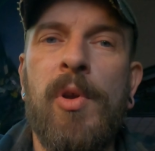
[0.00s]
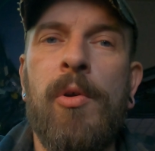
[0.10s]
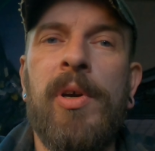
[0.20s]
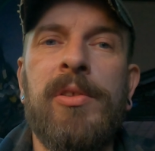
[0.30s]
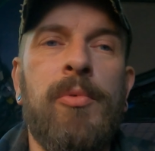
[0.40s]

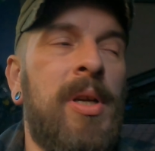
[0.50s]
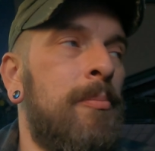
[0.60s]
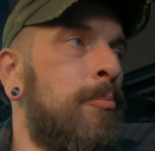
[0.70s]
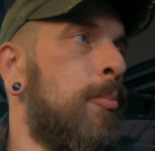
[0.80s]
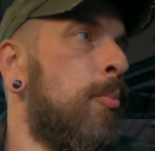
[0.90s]
Alright, well,
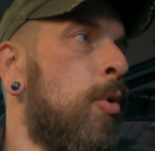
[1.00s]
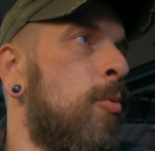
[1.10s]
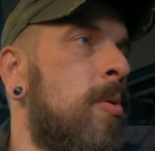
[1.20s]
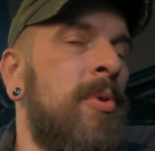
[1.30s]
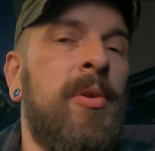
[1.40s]
I'm
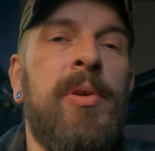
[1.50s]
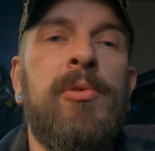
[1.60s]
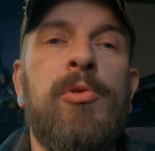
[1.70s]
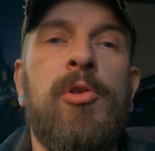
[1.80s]
probably going to